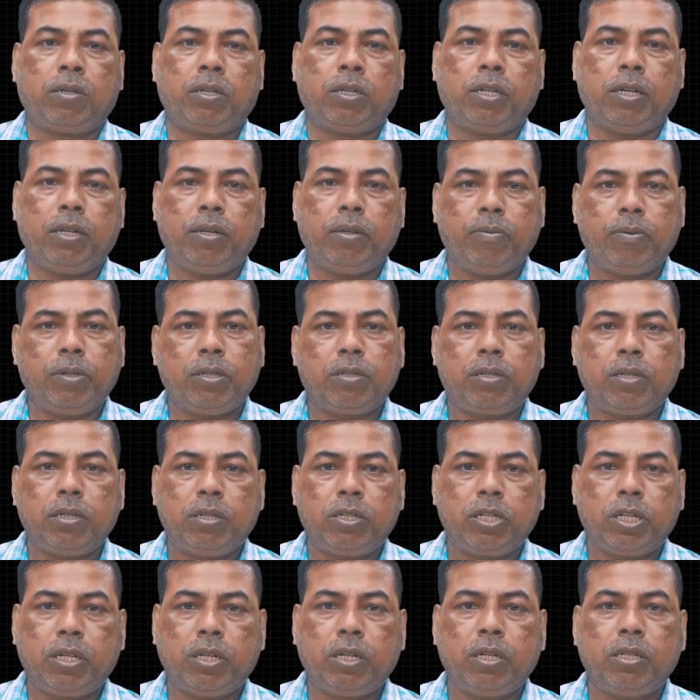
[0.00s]

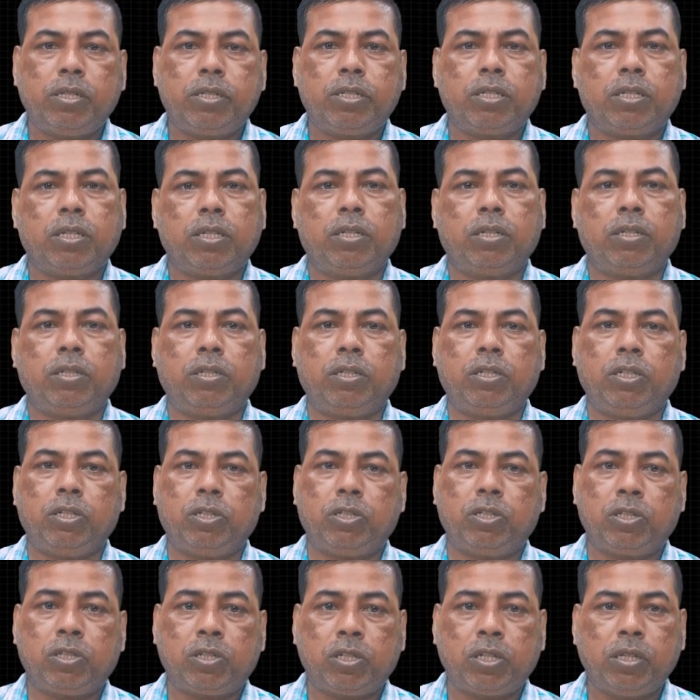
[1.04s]
television channels,
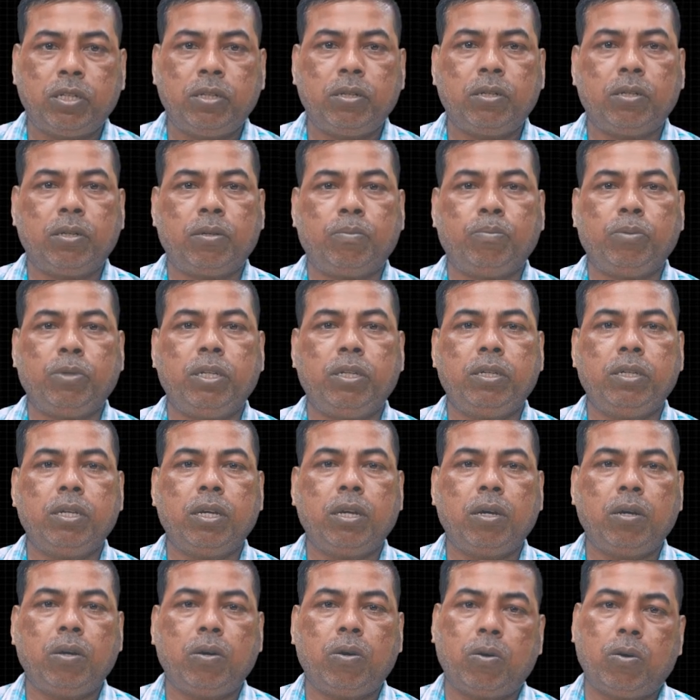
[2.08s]
digital
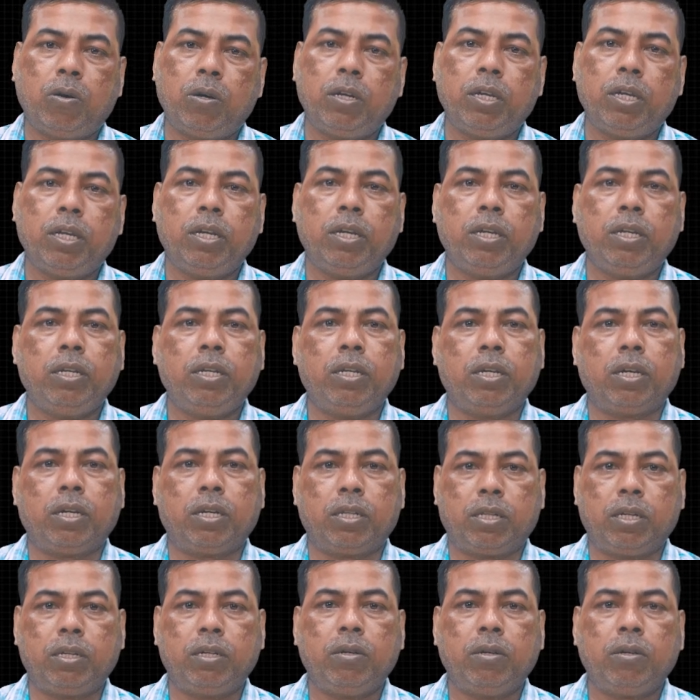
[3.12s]
media, or any
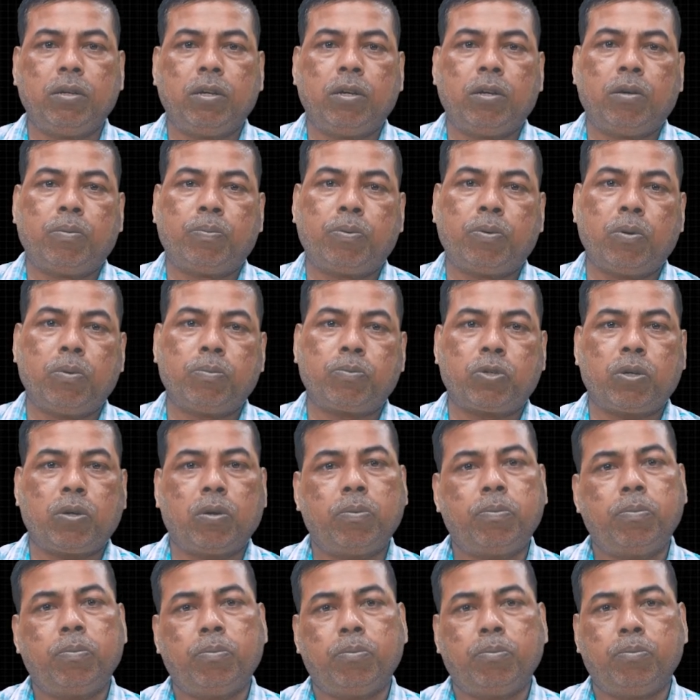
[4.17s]
other forms
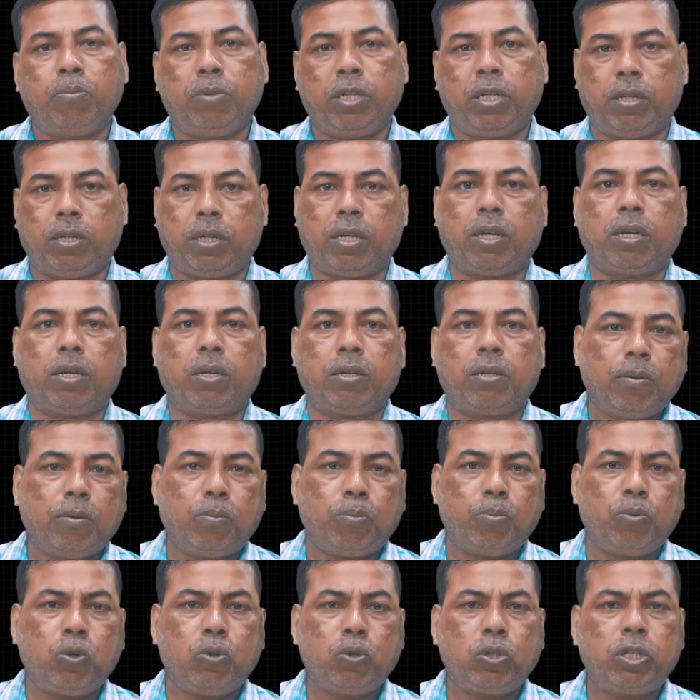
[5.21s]
of media.
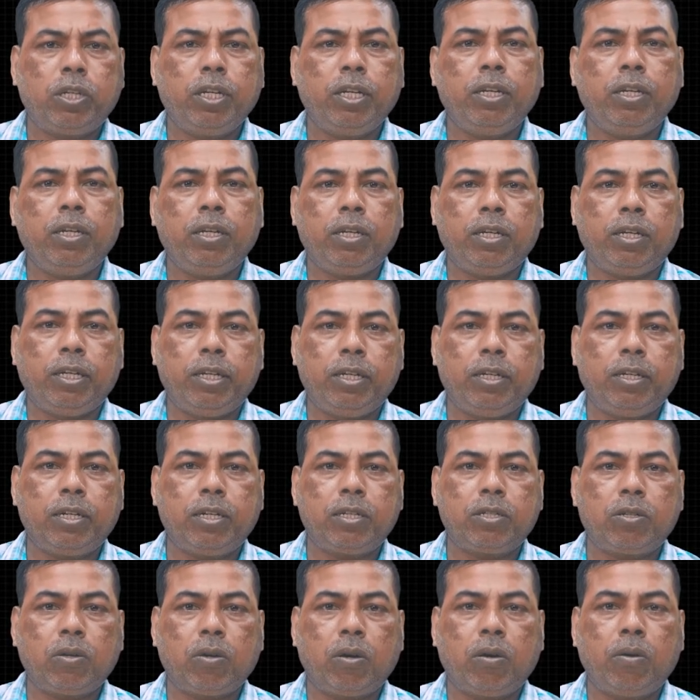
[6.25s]
Mostly
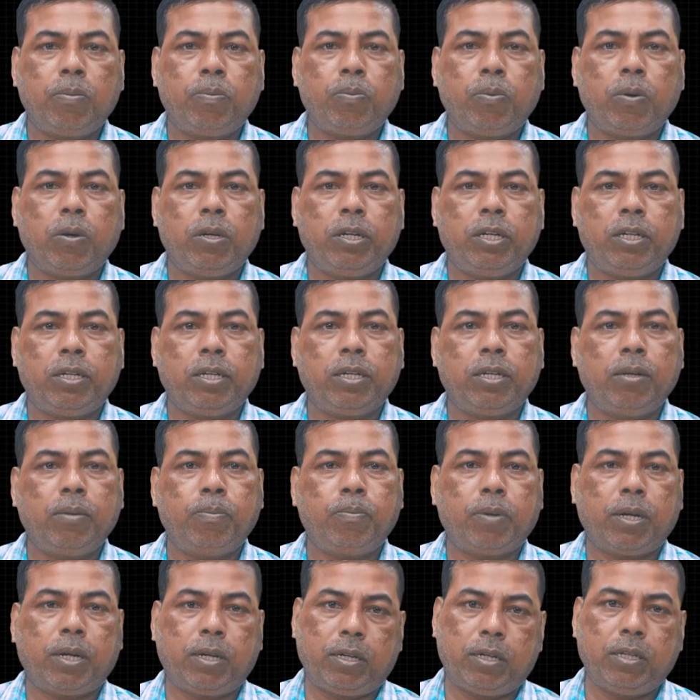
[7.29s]
leaders of political
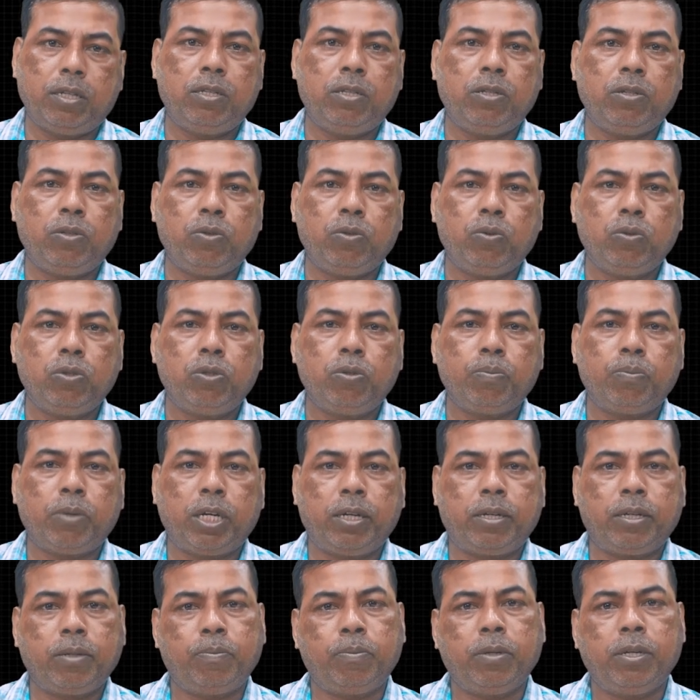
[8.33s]
parties use
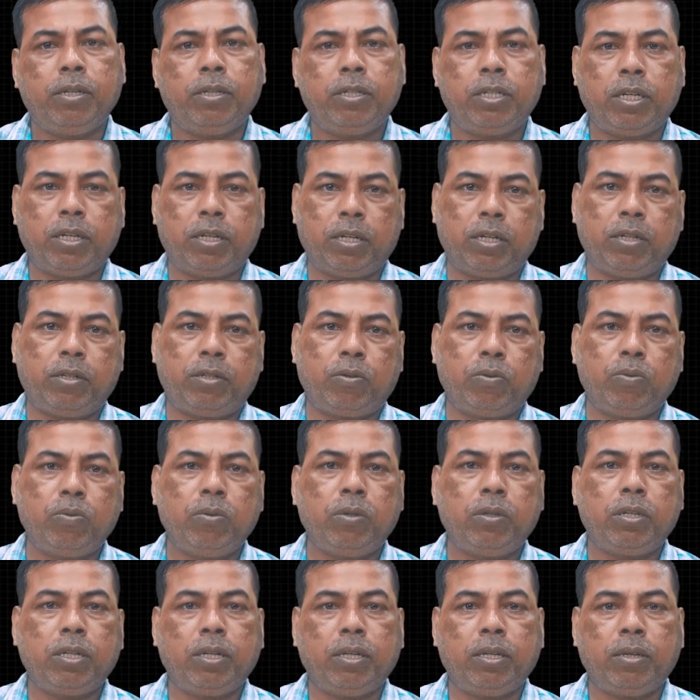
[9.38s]
multiple channels
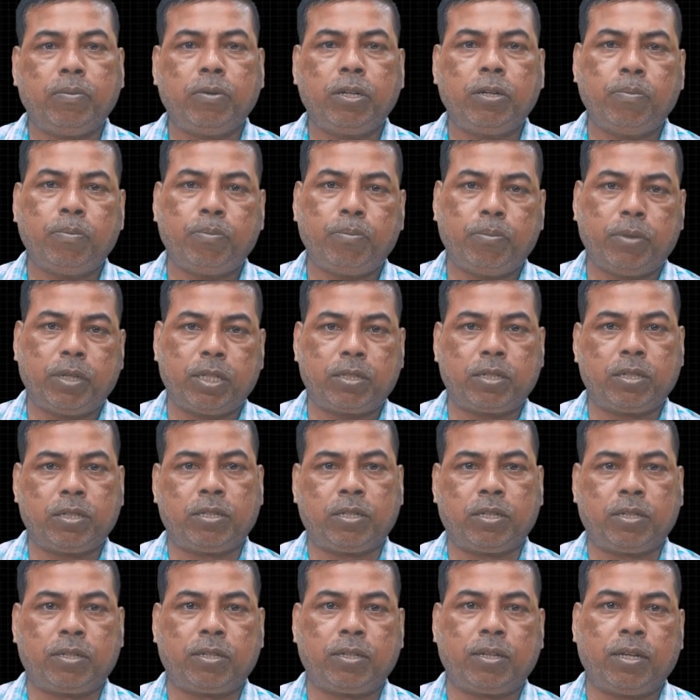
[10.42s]
to deliver
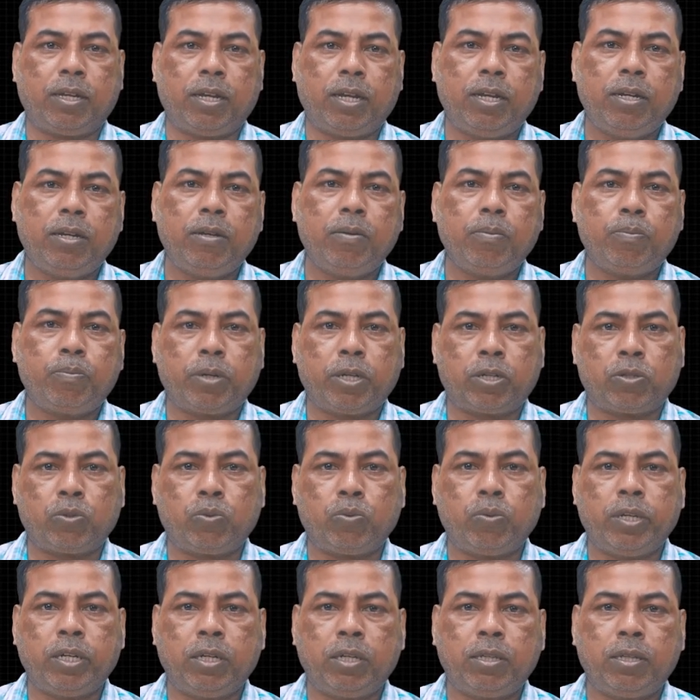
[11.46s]
messages and
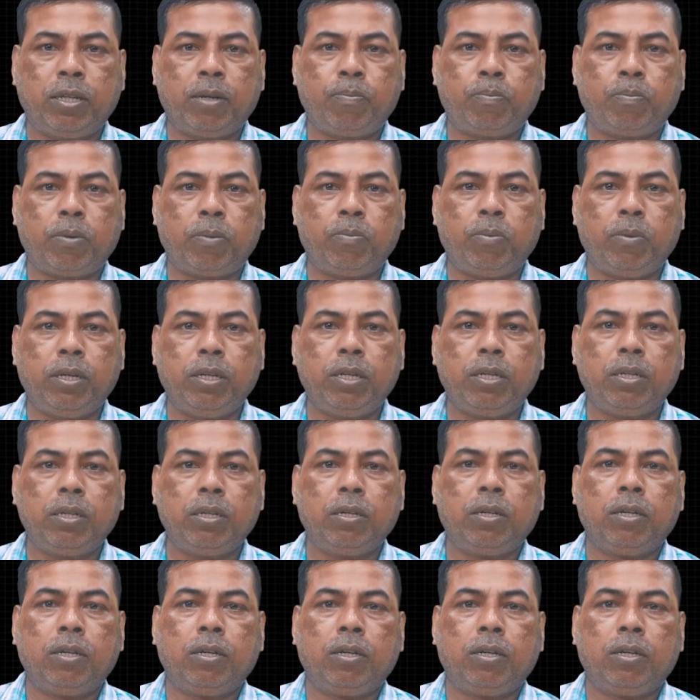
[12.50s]
persuade the public,